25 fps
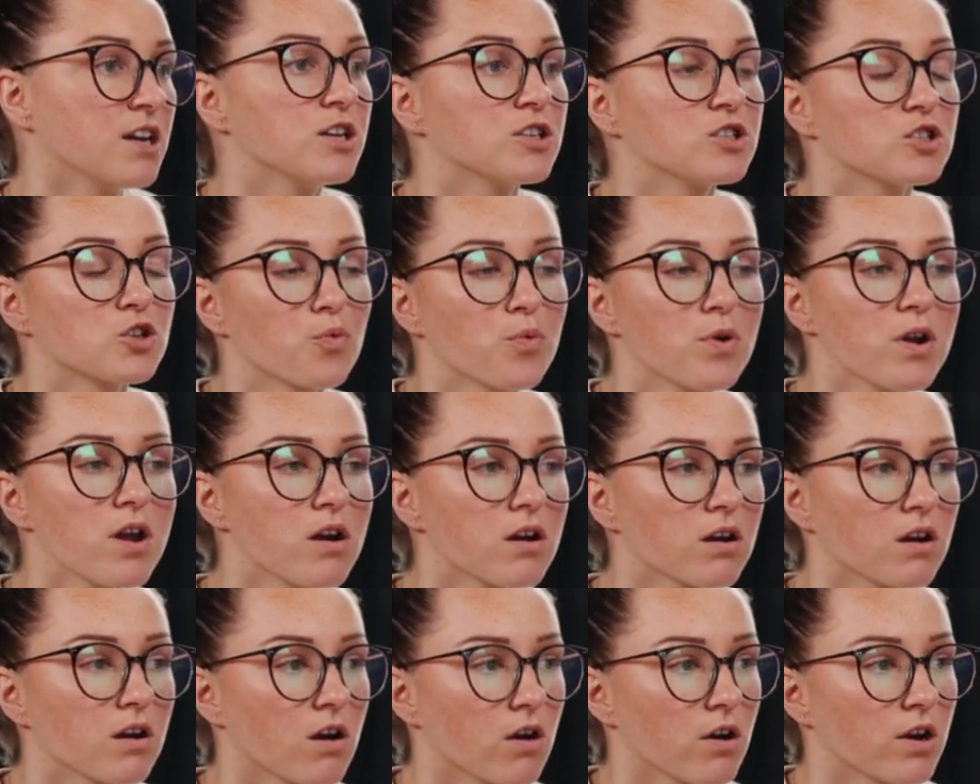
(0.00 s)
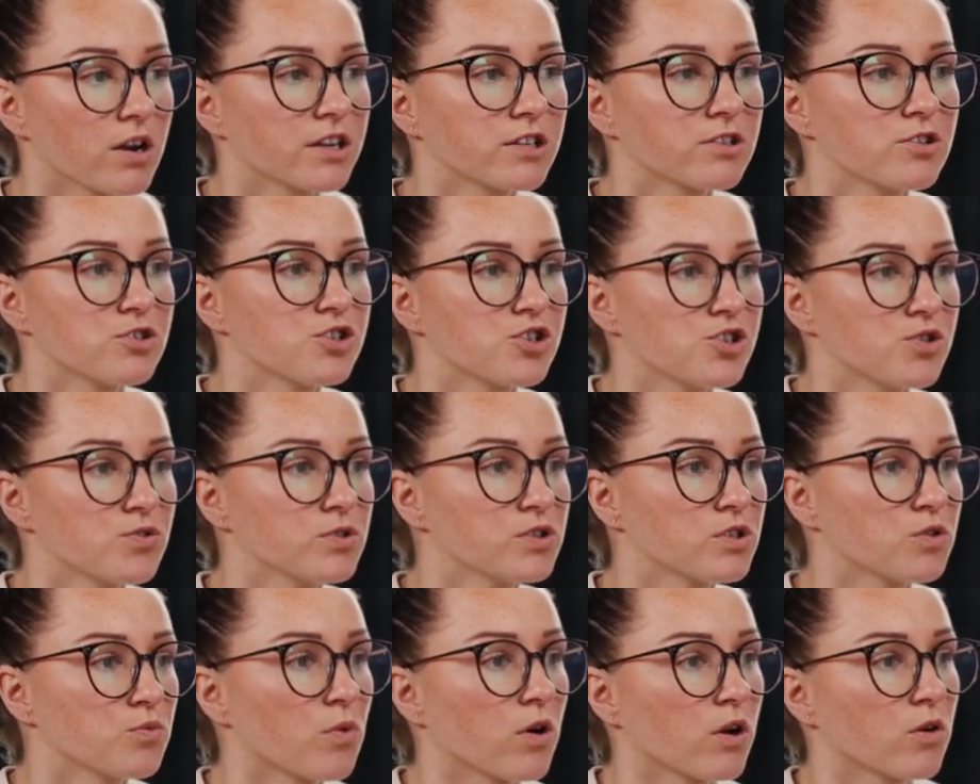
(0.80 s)
So we are going to
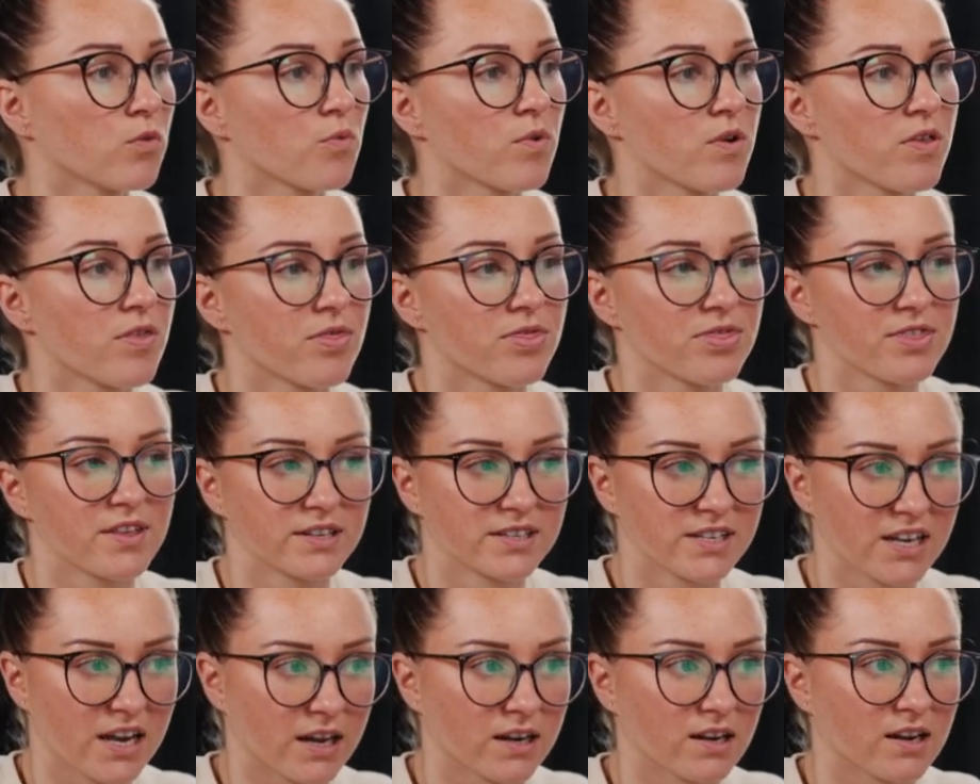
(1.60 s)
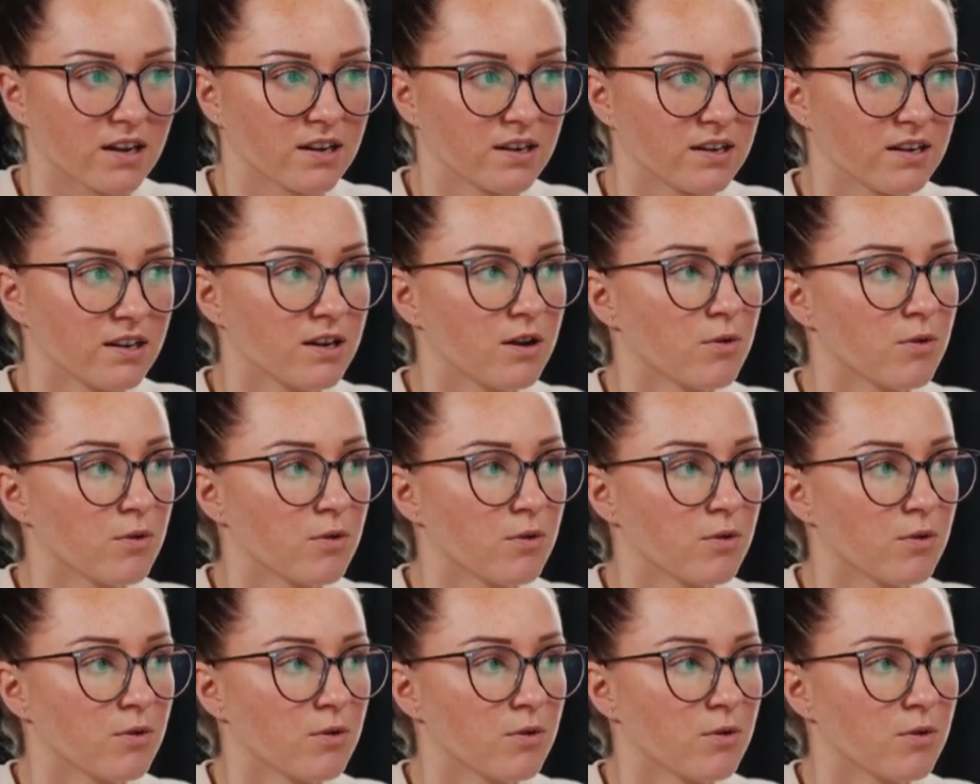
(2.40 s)
choose the one with the 10